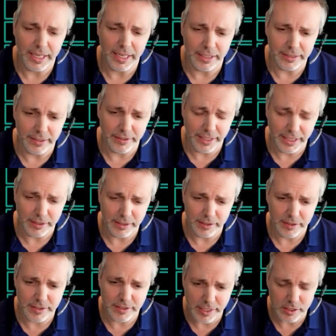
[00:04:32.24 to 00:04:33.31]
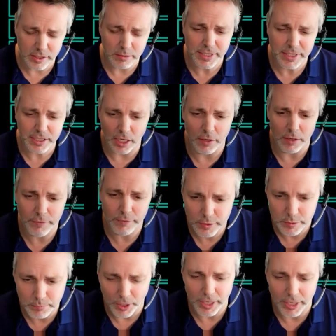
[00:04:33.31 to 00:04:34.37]
the system is governed
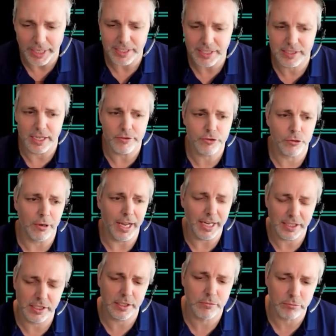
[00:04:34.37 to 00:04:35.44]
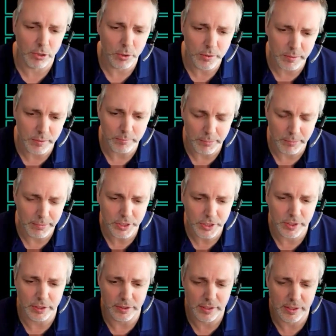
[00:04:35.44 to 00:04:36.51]
by essential access roles and
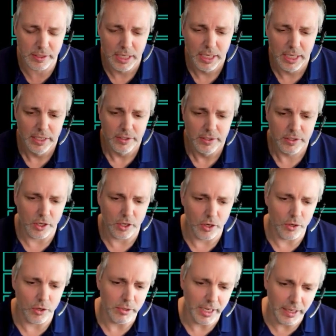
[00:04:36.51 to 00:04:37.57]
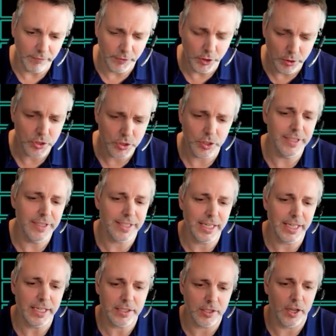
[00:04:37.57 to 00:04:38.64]
permissions. So if you shouldn't see
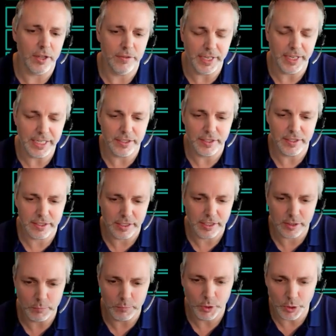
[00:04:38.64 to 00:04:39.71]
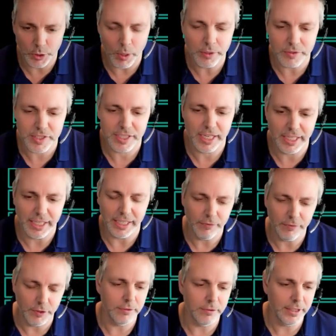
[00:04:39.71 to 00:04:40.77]
certain things in the system, you won't see it. And
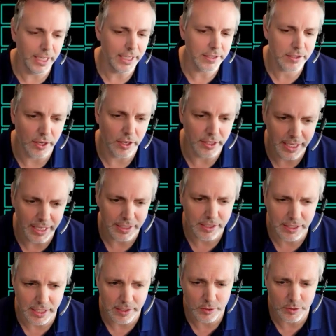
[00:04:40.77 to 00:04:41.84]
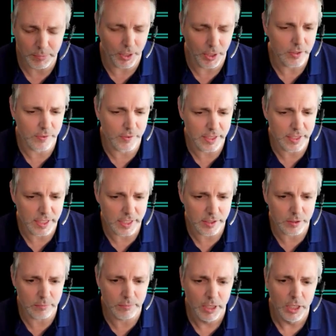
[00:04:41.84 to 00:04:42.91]
if you need certain access to parts of the
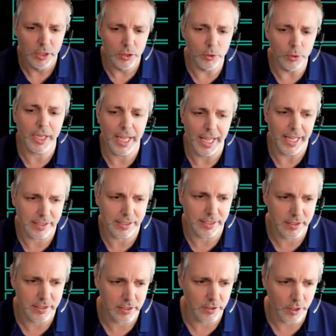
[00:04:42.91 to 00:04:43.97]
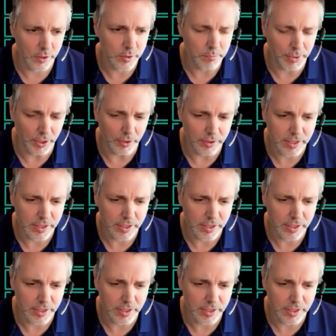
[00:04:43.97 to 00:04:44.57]
system, you'll get access to those parts.